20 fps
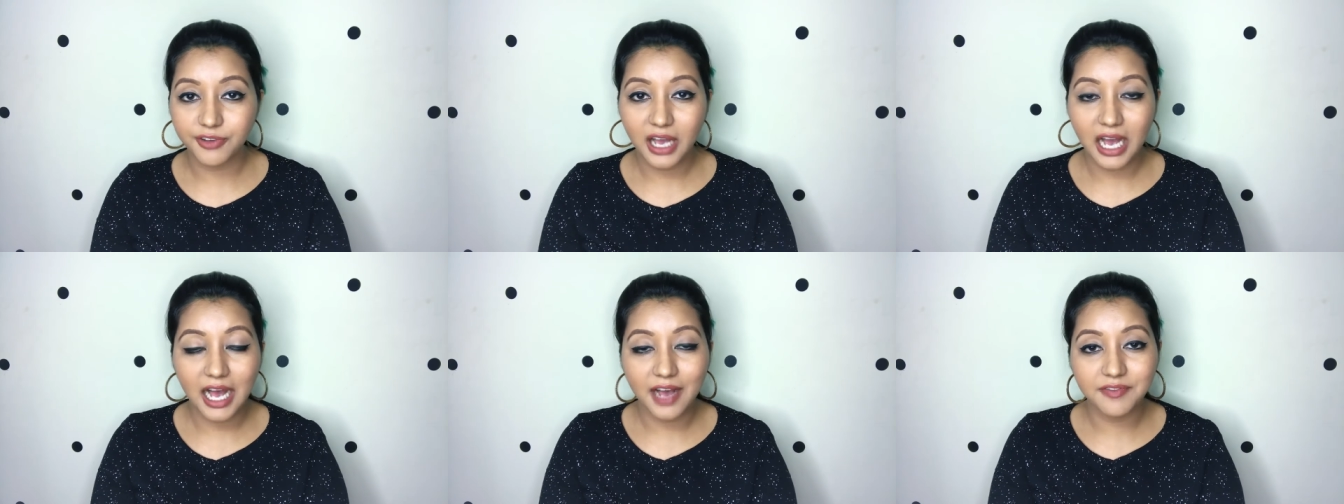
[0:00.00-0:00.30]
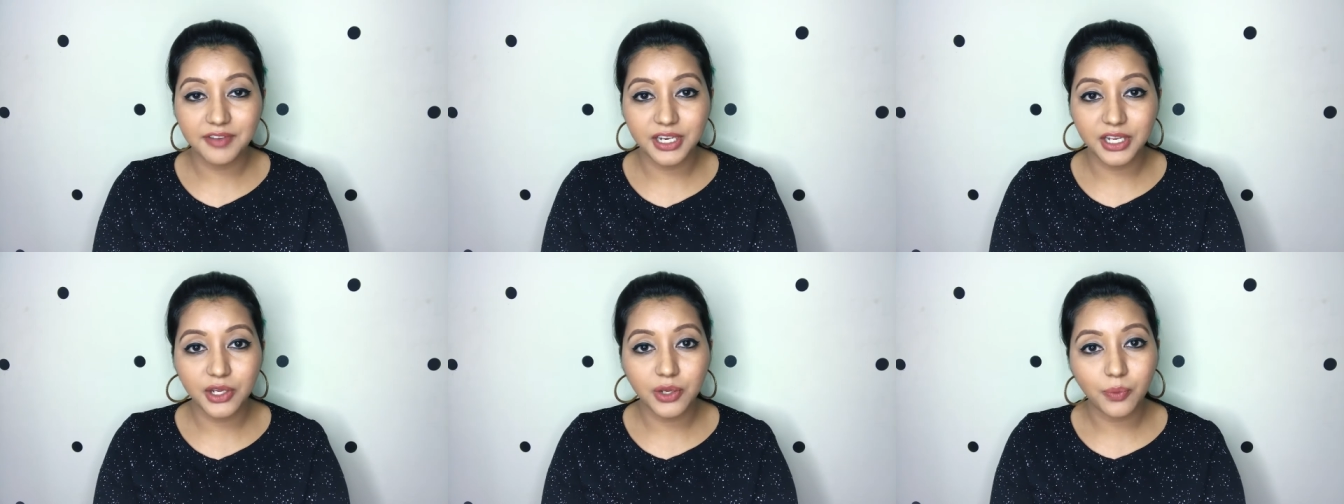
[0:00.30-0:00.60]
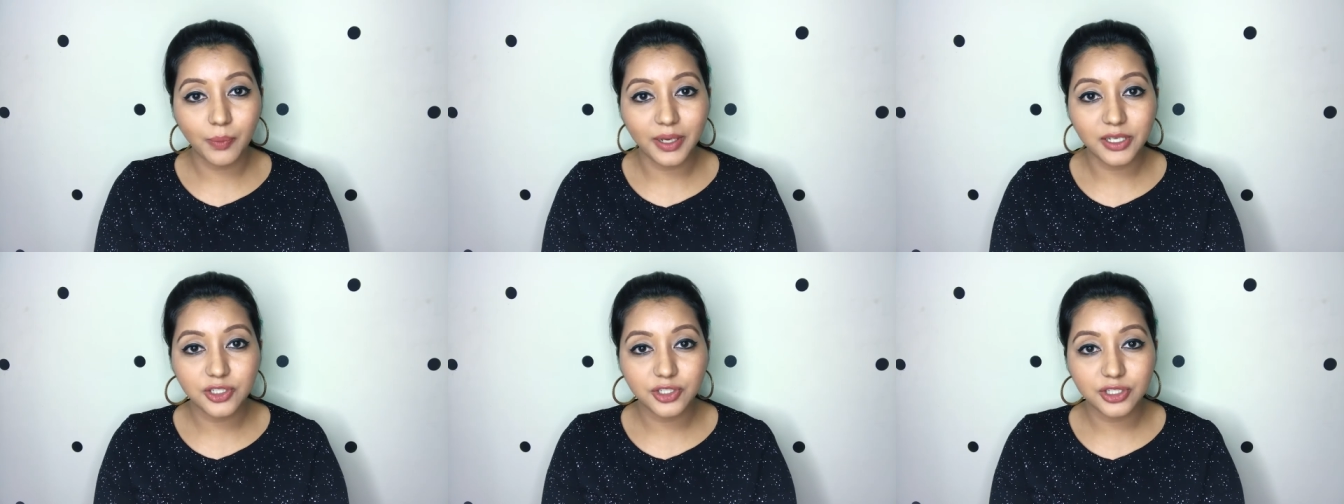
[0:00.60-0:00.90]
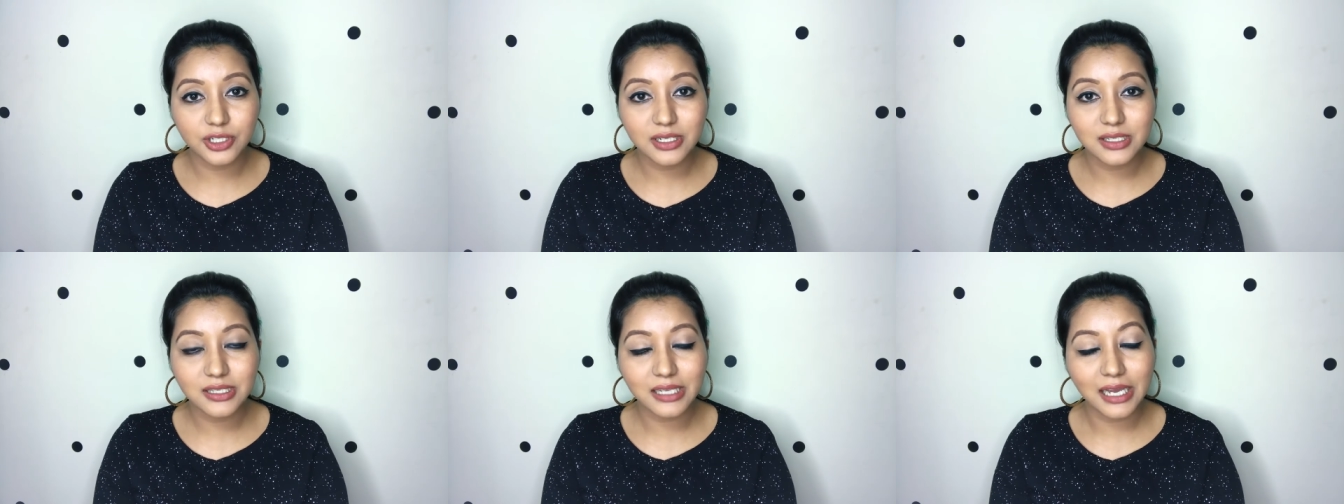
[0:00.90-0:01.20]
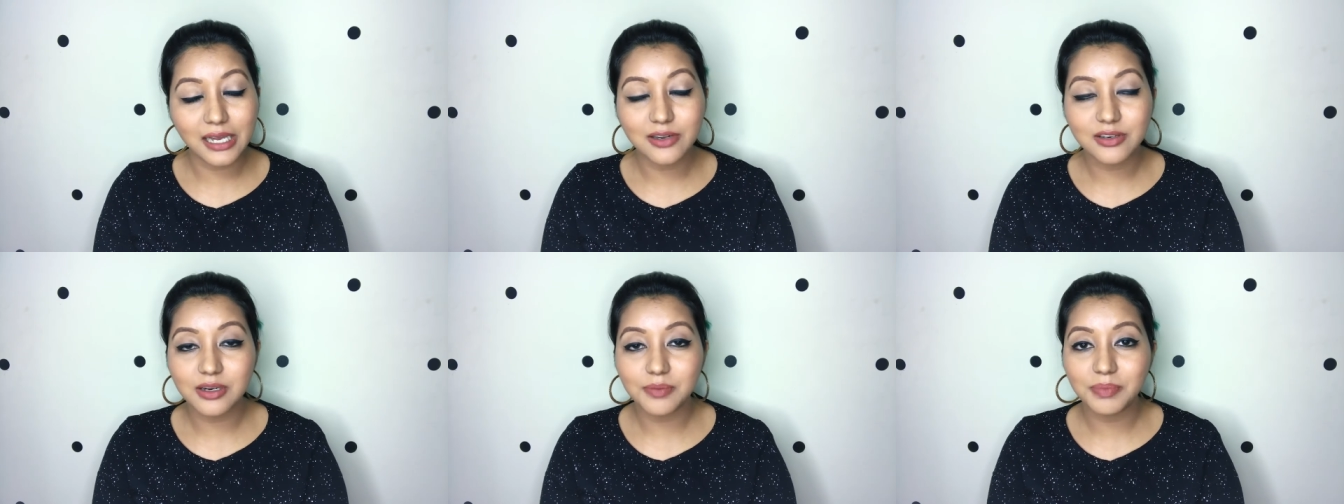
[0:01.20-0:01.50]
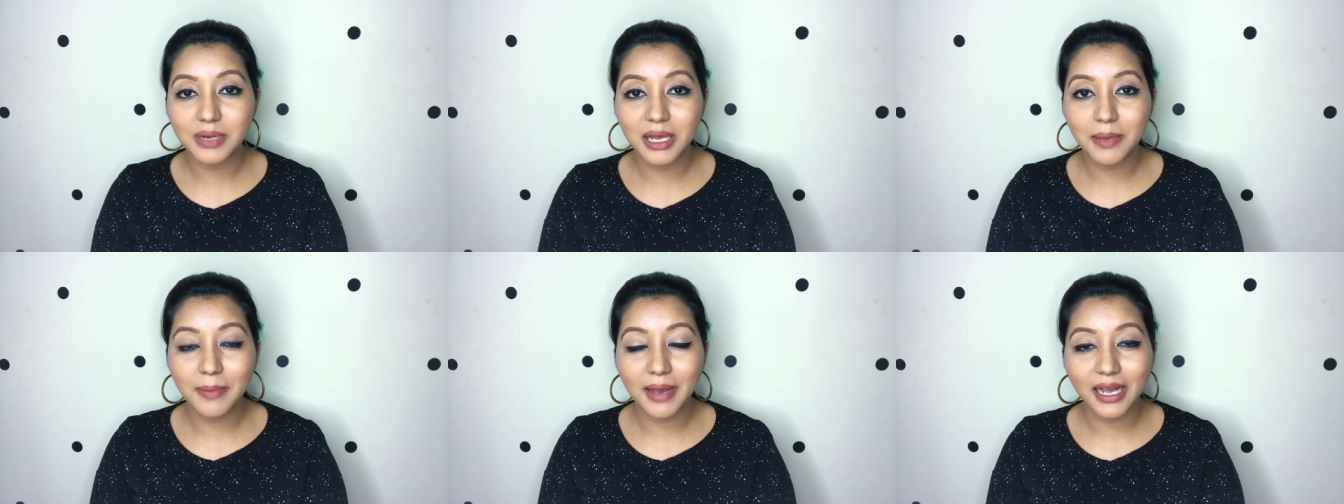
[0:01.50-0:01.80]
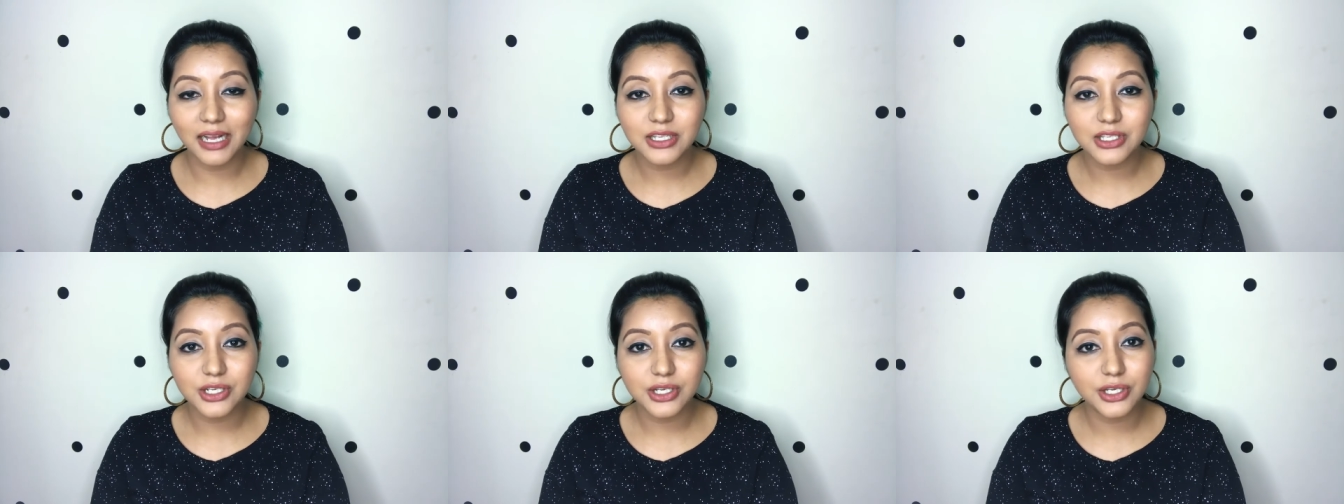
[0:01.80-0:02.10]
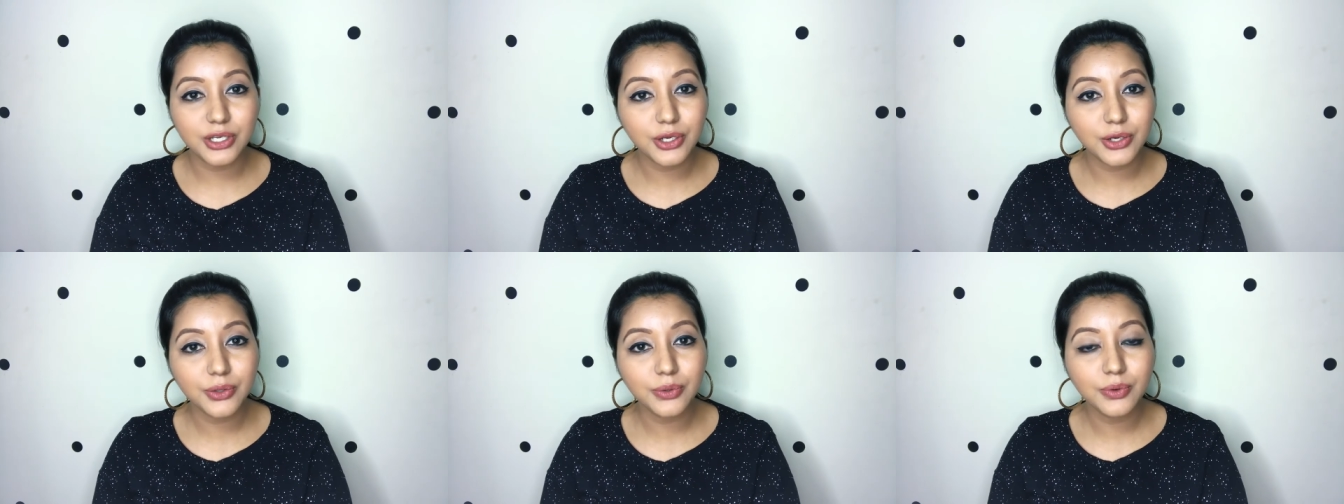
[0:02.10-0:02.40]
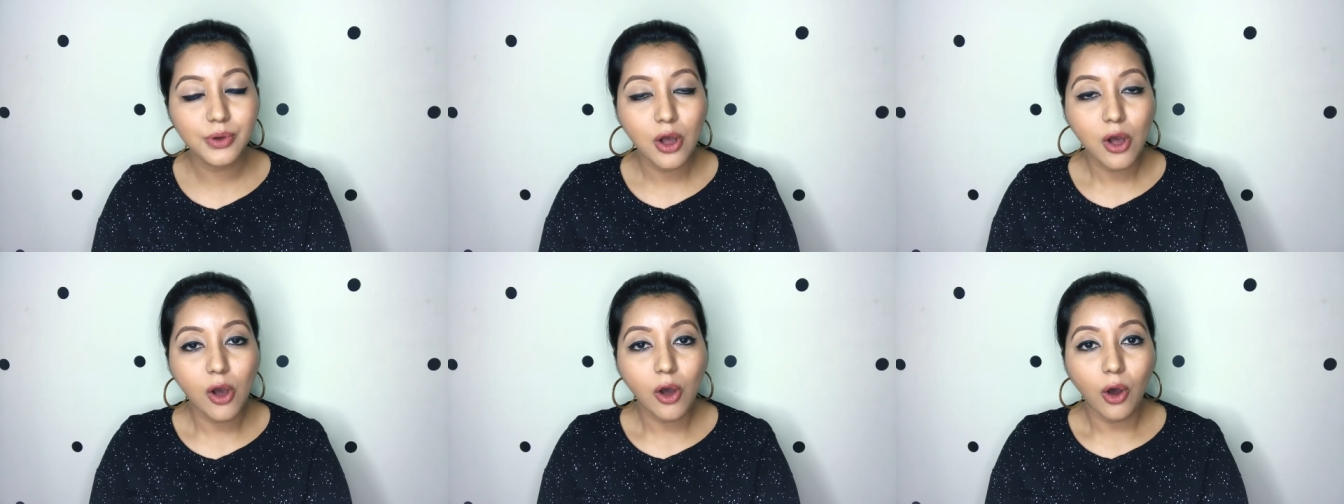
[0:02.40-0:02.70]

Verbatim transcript: you have any questions i'll reply back to you